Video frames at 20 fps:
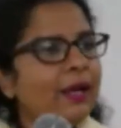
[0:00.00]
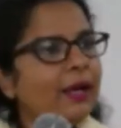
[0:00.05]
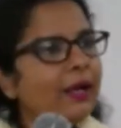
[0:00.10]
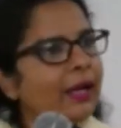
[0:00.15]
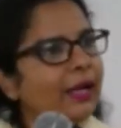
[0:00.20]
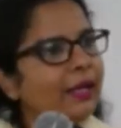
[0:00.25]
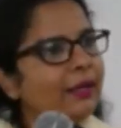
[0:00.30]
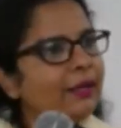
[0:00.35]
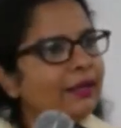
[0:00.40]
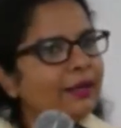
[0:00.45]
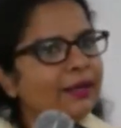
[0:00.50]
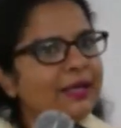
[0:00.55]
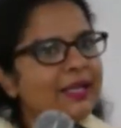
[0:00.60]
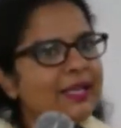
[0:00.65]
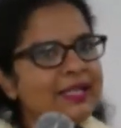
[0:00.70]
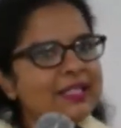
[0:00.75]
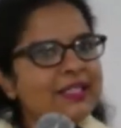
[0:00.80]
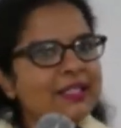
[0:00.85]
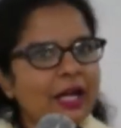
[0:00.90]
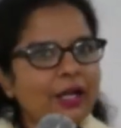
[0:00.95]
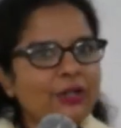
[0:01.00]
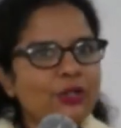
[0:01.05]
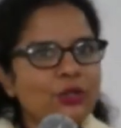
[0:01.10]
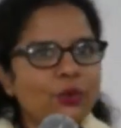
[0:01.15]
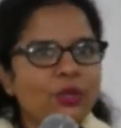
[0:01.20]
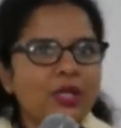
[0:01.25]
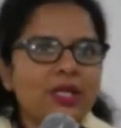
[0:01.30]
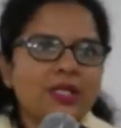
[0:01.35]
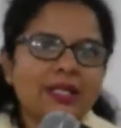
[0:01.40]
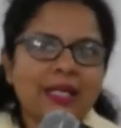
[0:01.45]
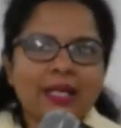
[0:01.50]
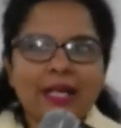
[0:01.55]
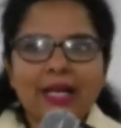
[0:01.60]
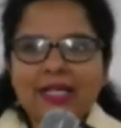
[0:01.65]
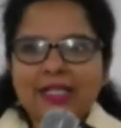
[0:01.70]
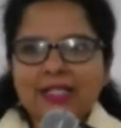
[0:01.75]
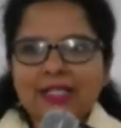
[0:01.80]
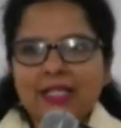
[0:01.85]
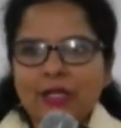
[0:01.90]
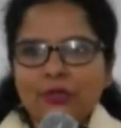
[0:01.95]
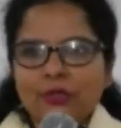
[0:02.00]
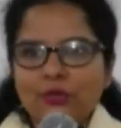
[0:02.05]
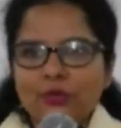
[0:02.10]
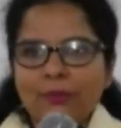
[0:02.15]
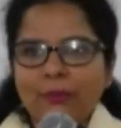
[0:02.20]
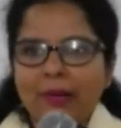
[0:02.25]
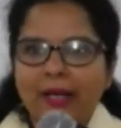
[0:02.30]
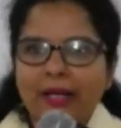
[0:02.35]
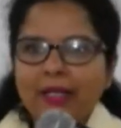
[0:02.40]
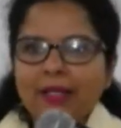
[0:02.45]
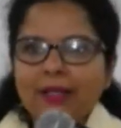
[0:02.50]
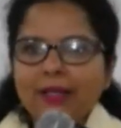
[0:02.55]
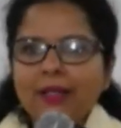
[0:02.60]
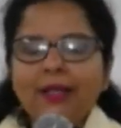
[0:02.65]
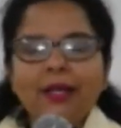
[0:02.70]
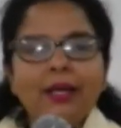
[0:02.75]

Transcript: and uh, he stuck to his and i stuck to mine